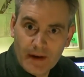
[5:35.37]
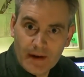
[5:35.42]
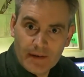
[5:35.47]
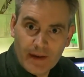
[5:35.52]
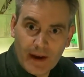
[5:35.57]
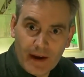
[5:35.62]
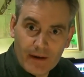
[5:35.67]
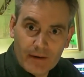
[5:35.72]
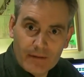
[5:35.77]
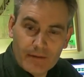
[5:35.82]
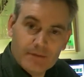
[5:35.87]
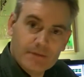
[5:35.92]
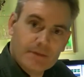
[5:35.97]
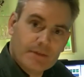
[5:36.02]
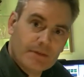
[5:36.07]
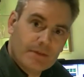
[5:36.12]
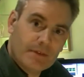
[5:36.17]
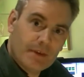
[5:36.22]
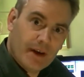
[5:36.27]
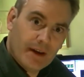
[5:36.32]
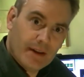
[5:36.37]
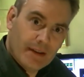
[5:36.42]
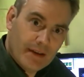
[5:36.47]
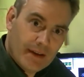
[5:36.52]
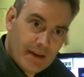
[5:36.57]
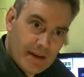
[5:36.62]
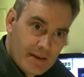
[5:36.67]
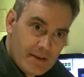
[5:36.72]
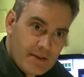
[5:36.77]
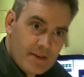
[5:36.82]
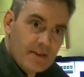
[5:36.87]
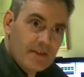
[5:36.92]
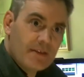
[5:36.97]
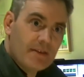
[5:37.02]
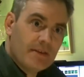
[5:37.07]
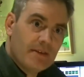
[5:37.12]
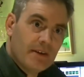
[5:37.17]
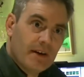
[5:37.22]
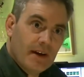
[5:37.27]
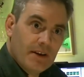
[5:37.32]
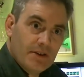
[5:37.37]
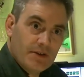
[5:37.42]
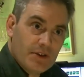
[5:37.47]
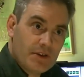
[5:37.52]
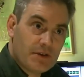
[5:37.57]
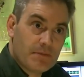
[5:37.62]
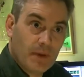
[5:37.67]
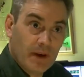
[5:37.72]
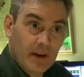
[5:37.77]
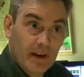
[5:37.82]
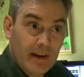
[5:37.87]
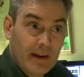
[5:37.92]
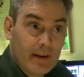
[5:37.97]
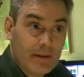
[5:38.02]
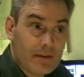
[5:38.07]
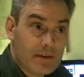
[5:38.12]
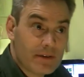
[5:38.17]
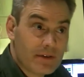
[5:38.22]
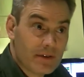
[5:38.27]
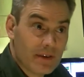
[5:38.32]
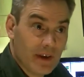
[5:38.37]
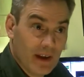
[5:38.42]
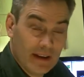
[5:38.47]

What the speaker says: Now Elite has just been announced.